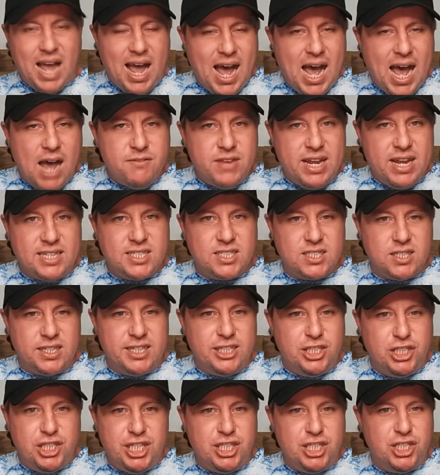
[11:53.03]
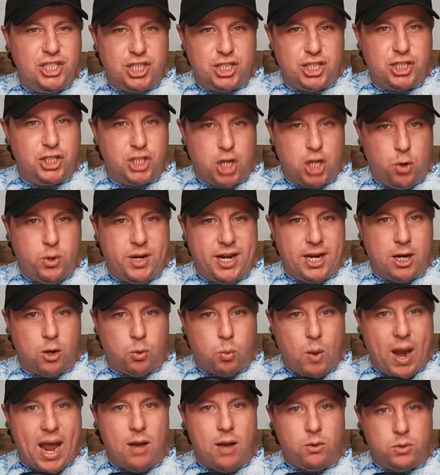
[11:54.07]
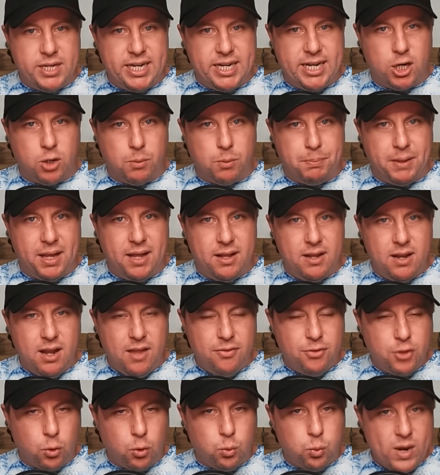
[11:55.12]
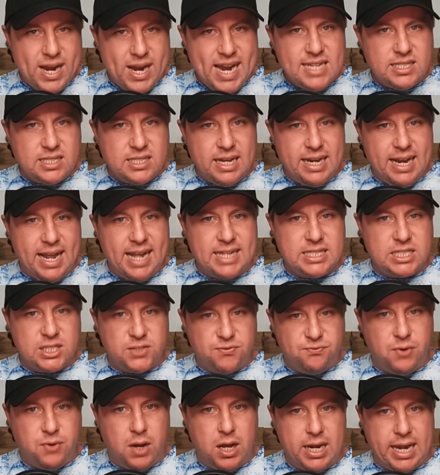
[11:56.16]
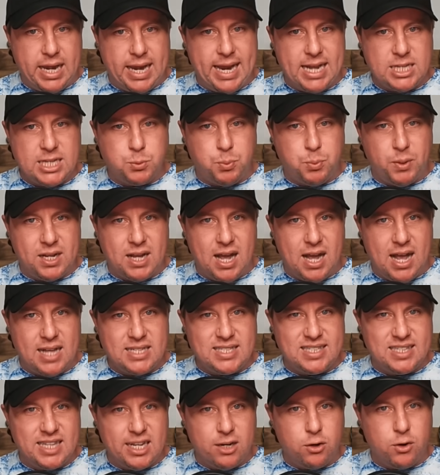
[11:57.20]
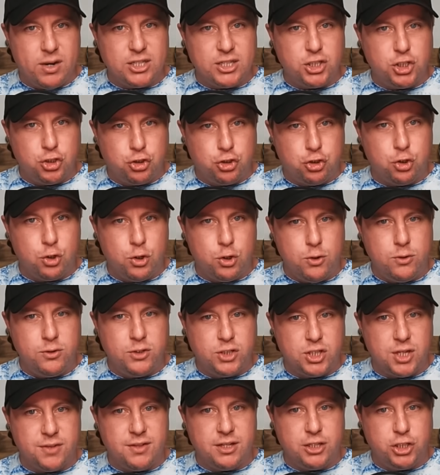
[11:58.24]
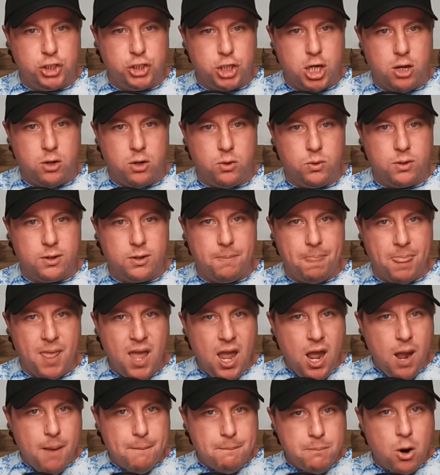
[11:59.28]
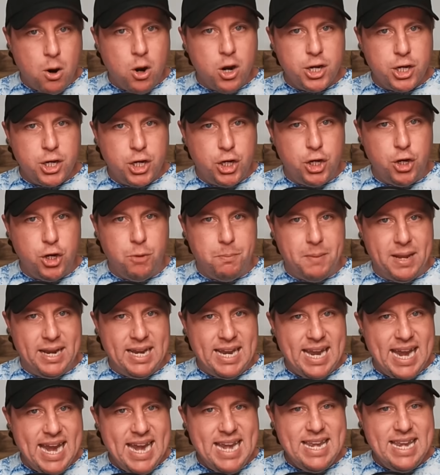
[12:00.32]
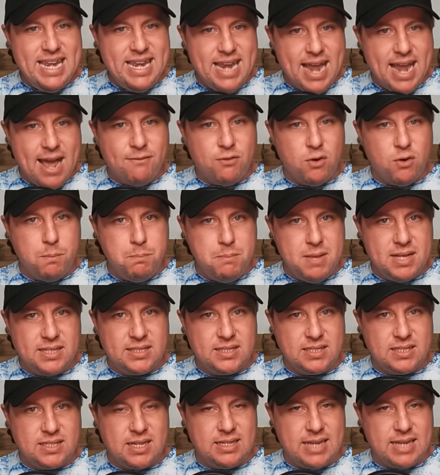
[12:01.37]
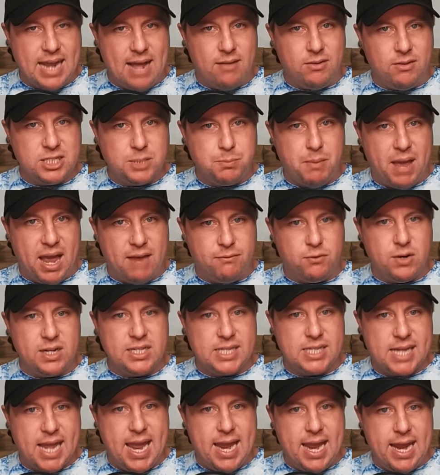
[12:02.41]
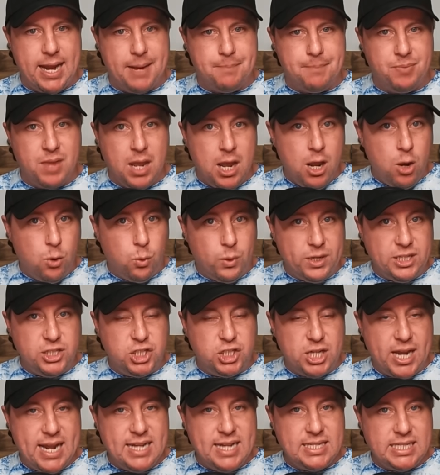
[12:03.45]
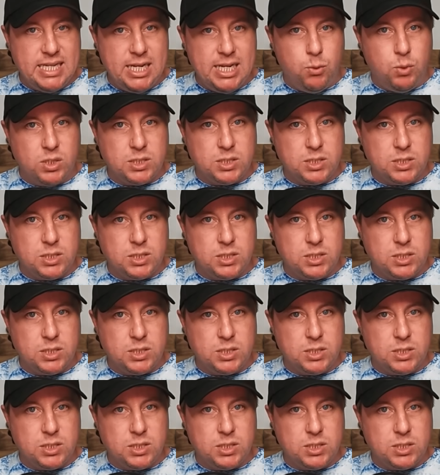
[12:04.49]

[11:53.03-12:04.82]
Now, obviously, she's just joking around here, but the reason it's funny is because there is truth to the joke. Mark Cuban, he never misses a Dallas Mavericks game. When Jay-Z